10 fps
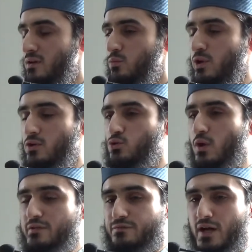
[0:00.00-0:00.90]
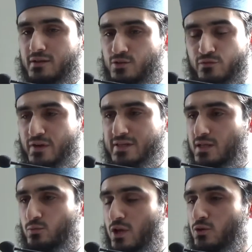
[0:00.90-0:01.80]
we're not qualified to fix
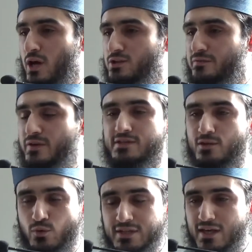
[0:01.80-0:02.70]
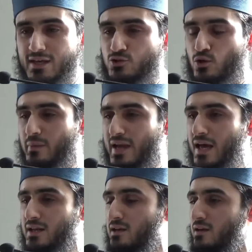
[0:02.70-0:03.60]
it, we don't know how to fix it, we take it to a
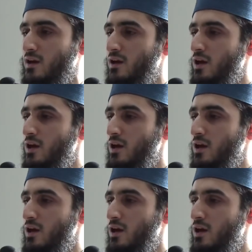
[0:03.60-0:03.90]
mechanic.